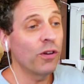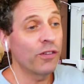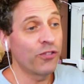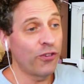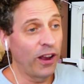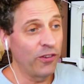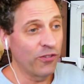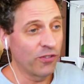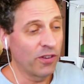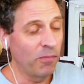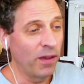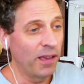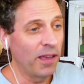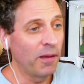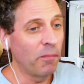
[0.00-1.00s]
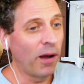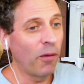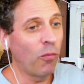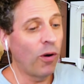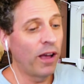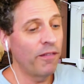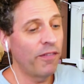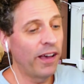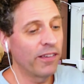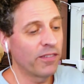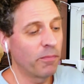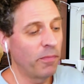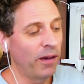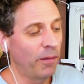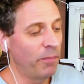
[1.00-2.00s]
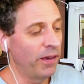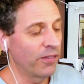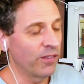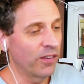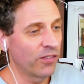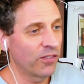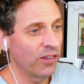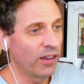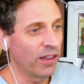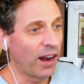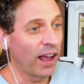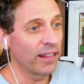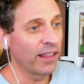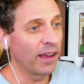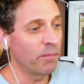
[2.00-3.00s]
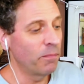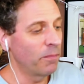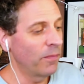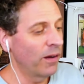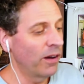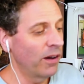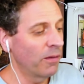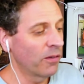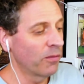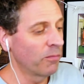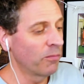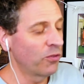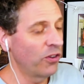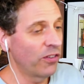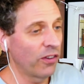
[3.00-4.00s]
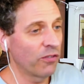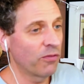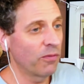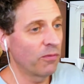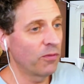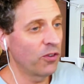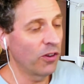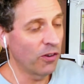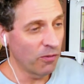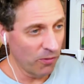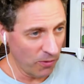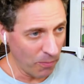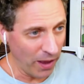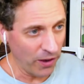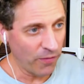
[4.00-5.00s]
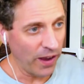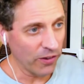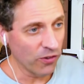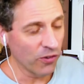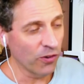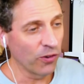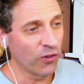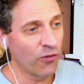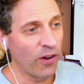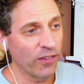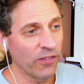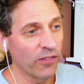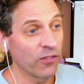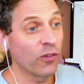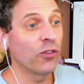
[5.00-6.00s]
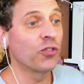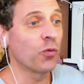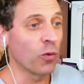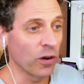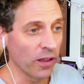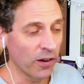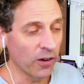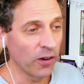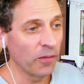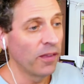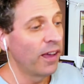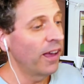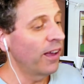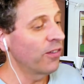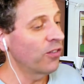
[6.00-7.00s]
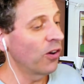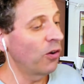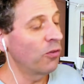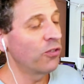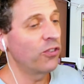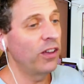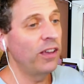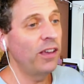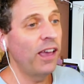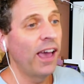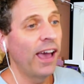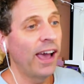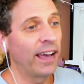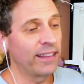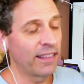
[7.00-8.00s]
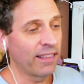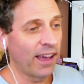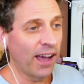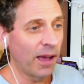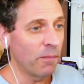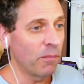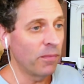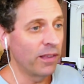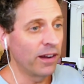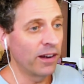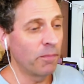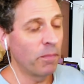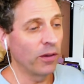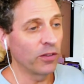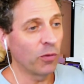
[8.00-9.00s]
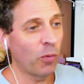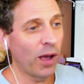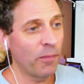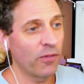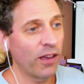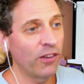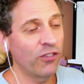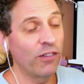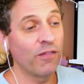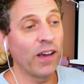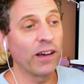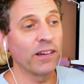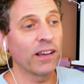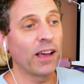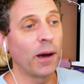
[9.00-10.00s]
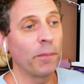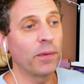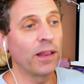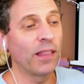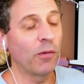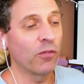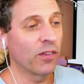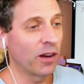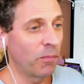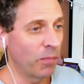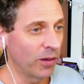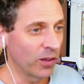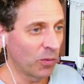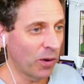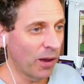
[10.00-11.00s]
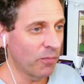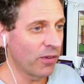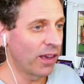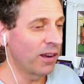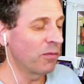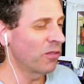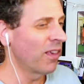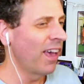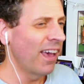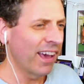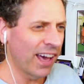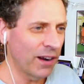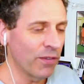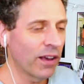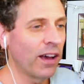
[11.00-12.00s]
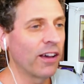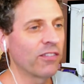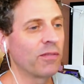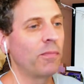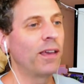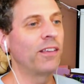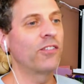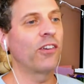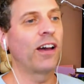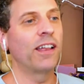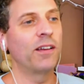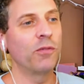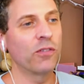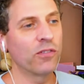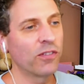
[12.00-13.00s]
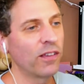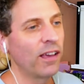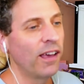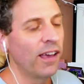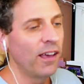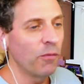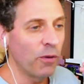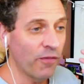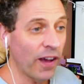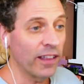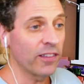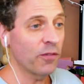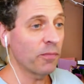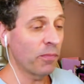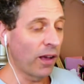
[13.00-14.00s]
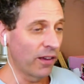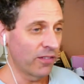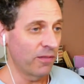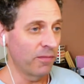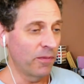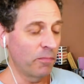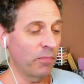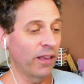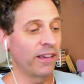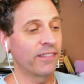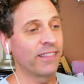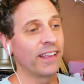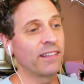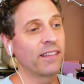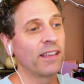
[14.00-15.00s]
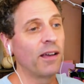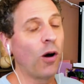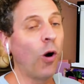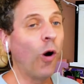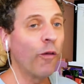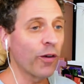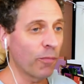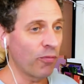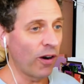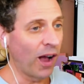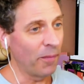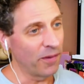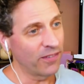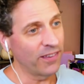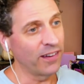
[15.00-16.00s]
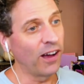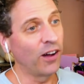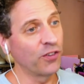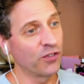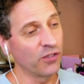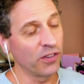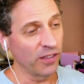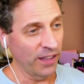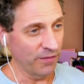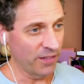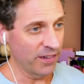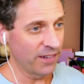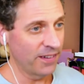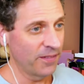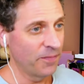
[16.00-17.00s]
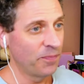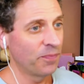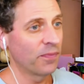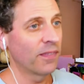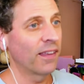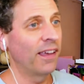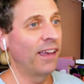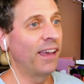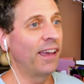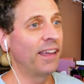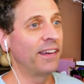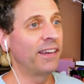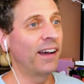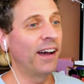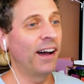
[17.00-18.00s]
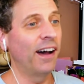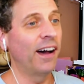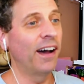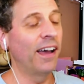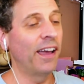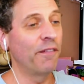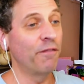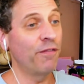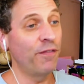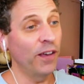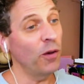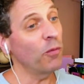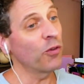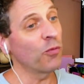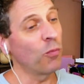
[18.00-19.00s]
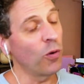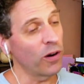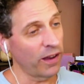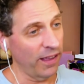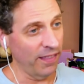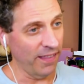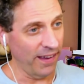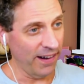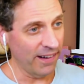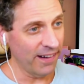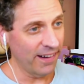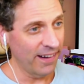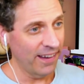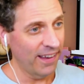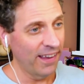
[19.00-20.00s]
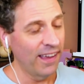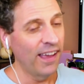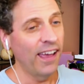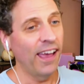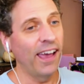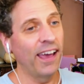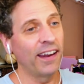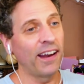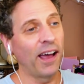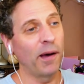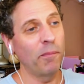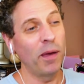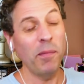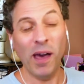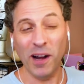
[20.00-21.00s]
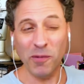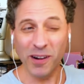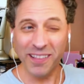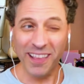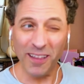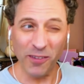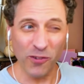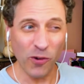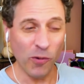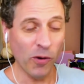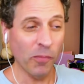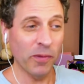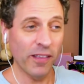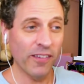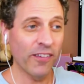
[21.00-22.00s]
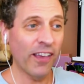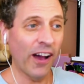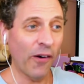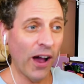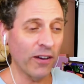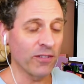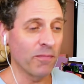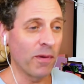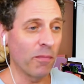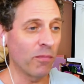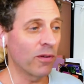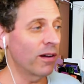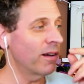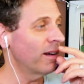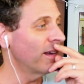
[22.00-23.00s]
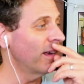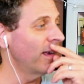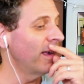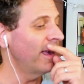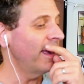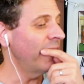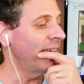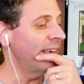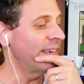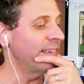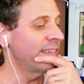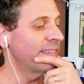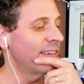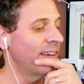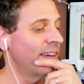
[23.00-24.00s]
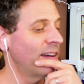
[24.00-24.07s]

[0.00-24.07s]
are a stranger to me, and my wife has a business, an online, she manufactures girls' dresses called Twirly Girl. And so she, at the time, needed to build a website. She found a company that was going to build a website. It was kind of a custom-made site. It was, we found this place that over-promised and under-delivered. And Phil was working there. And I don't want to tell the story wrong, but this is how I remember it, is